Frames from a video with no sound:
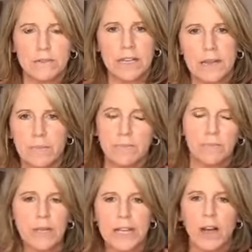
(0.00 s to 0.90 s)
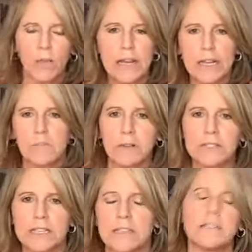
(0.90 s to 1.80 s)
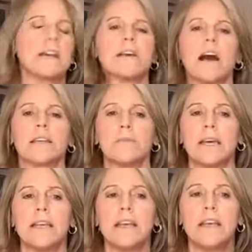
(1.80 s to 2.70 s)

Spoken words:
like putting all my numbers in a document.